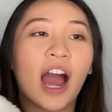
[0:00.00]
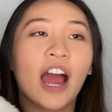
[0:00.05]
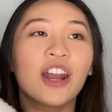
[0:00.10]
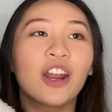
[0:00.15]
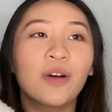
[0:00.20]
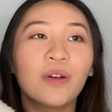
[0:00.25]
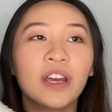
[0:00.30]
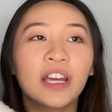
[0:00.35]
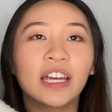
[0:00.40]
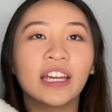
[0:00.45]

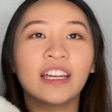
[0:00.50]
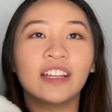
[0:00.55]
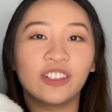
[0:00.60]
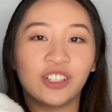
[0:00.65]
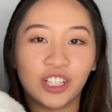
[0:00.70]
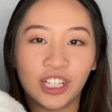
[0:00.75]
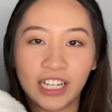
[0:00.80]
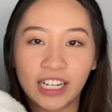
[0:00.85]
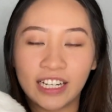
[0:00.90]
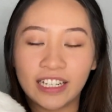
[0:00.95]
know he can eat
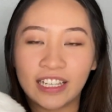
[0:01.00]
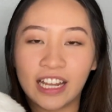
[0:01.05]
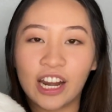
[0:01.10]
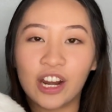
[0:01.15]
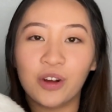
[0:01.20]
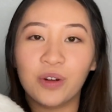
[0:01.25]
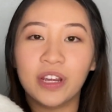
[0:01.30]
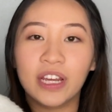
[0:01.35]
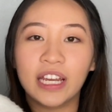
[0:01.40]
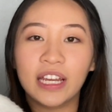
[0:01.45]
cheese. I
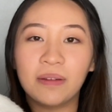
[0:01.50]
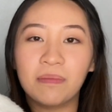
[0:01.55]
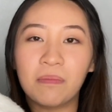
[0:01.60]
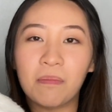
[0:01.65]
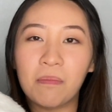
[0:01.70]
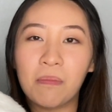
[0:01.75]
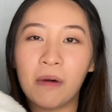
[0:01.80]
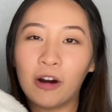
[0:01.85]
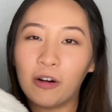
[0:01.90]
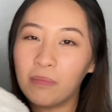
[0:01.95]
know he can
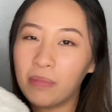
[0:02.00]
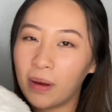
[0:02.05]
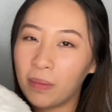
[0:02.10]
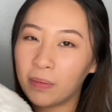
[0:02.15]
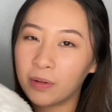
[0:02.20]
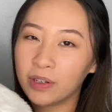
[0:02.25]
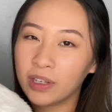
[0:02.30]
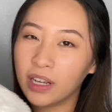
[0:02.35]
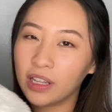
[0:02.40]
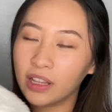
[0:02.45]
eat bell
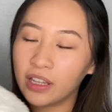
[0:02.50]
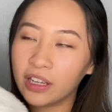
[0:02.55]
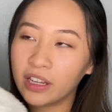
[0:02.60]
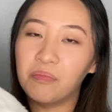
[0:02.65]
peppers, I think.